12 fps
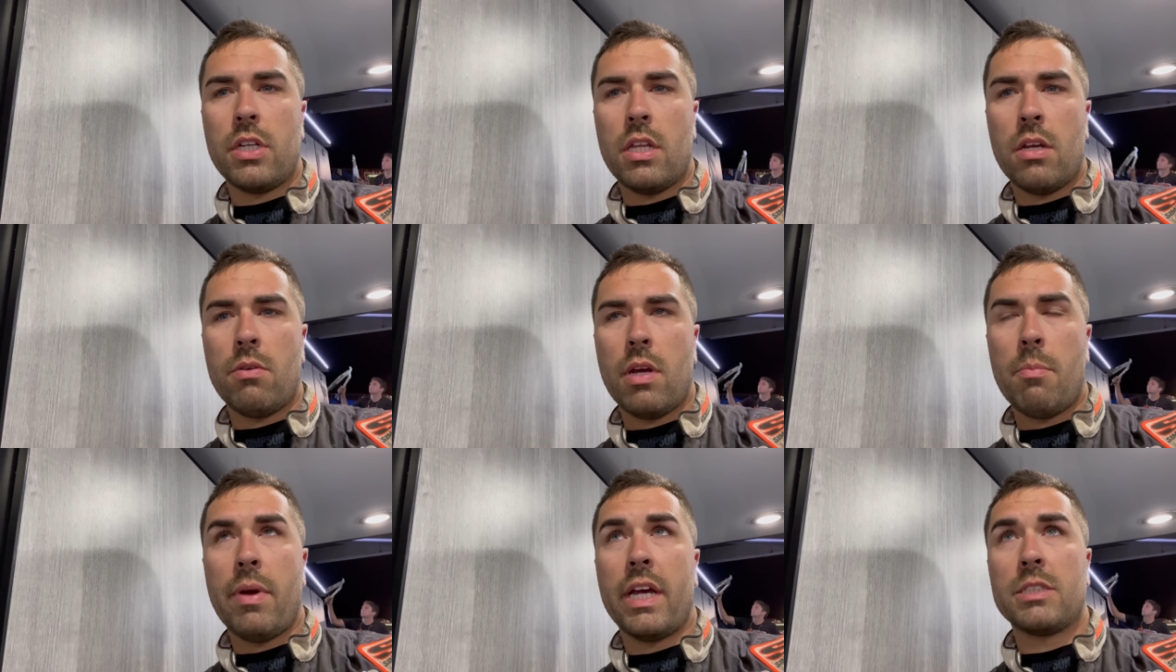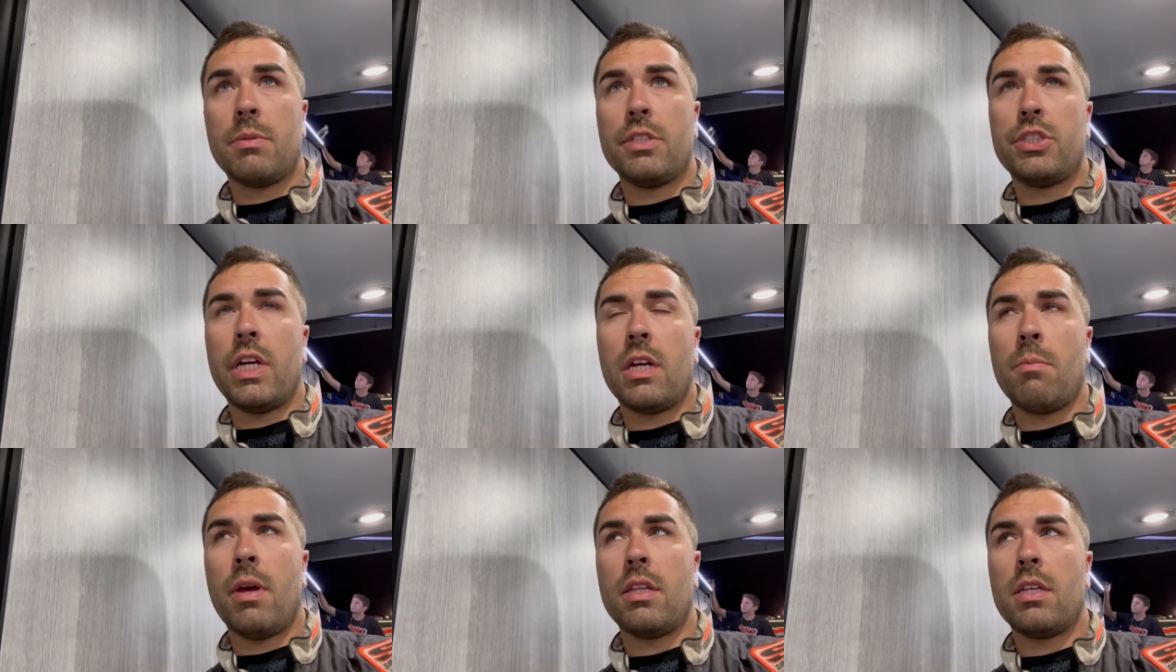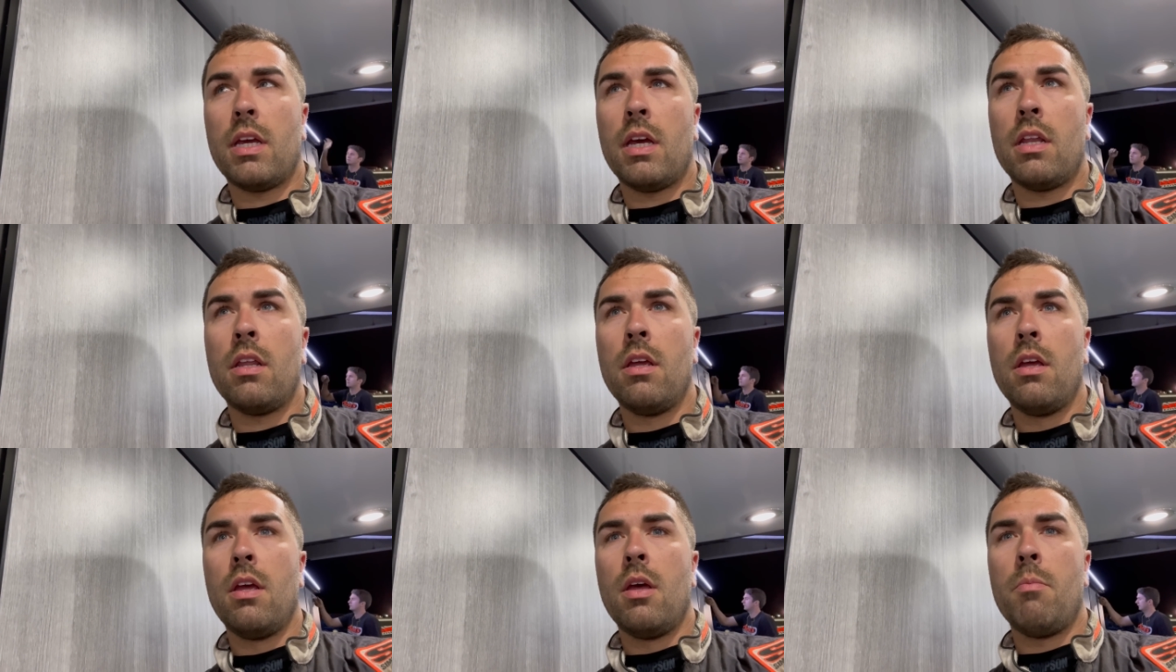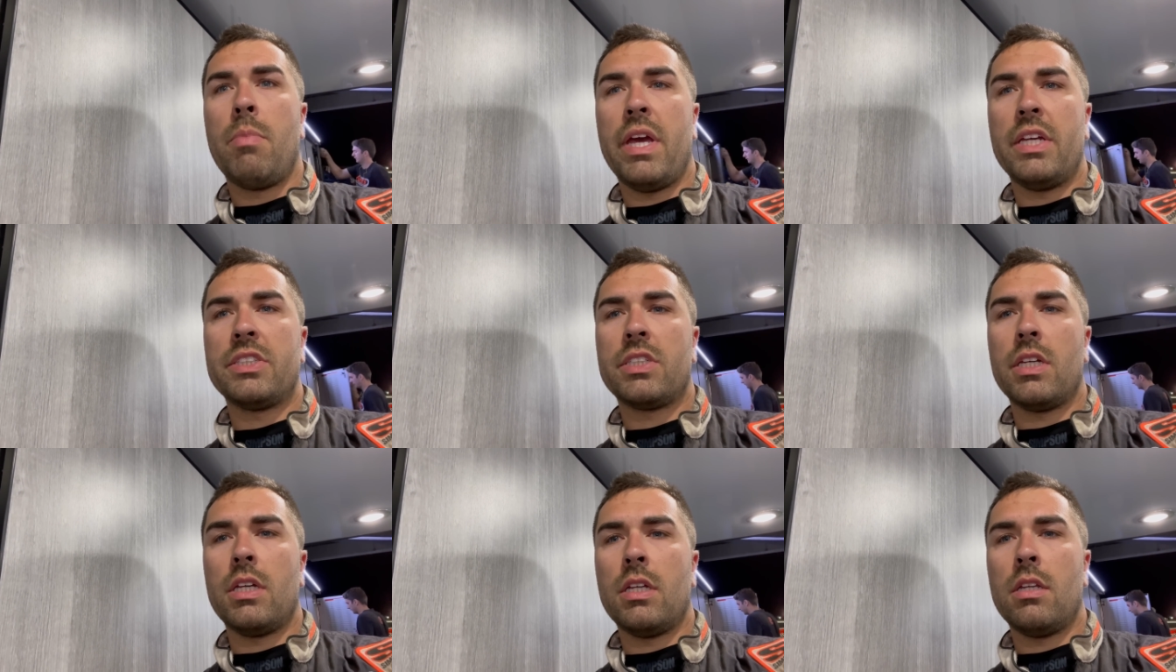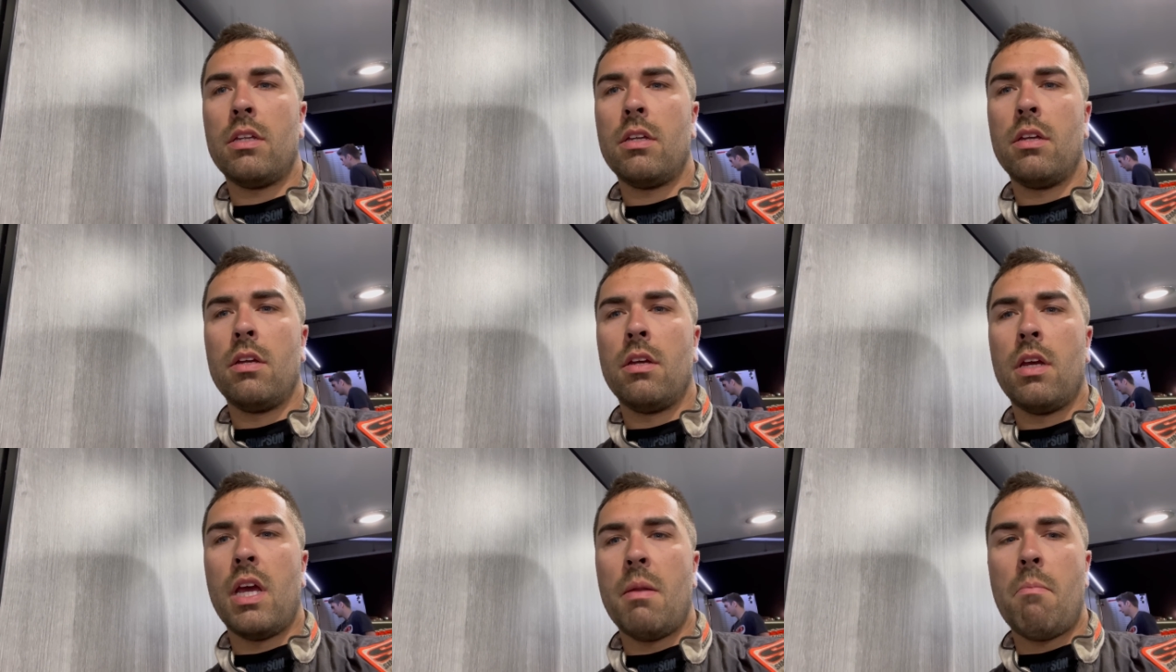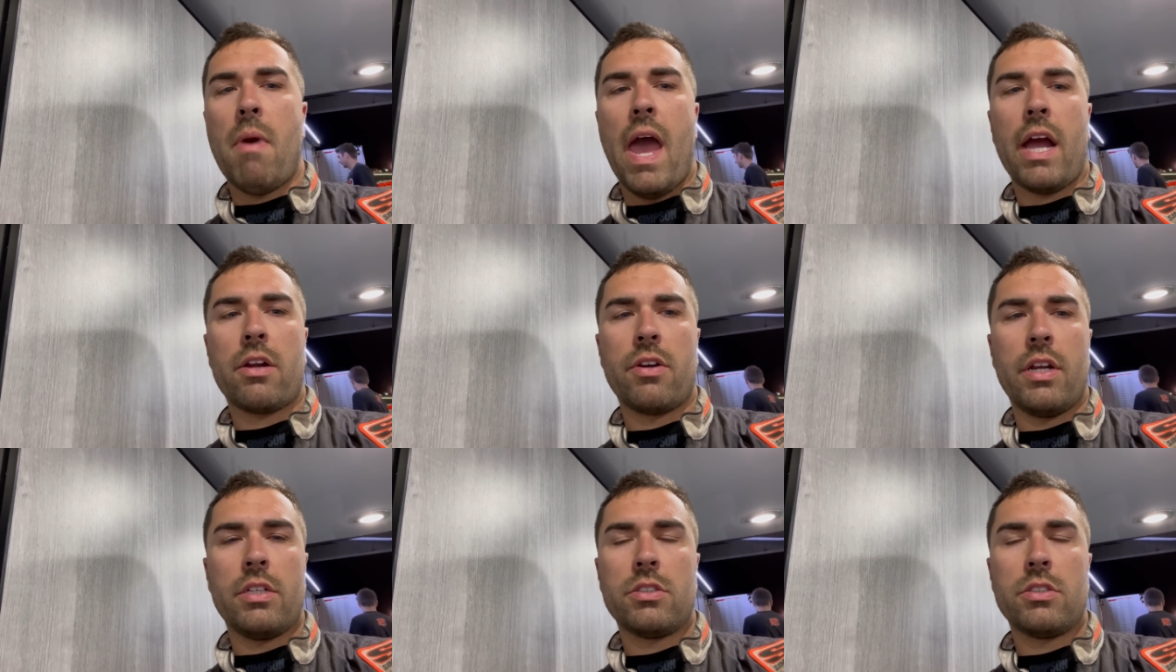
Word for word: I think we got passed by Jacob at the end, Bayston, and Macri.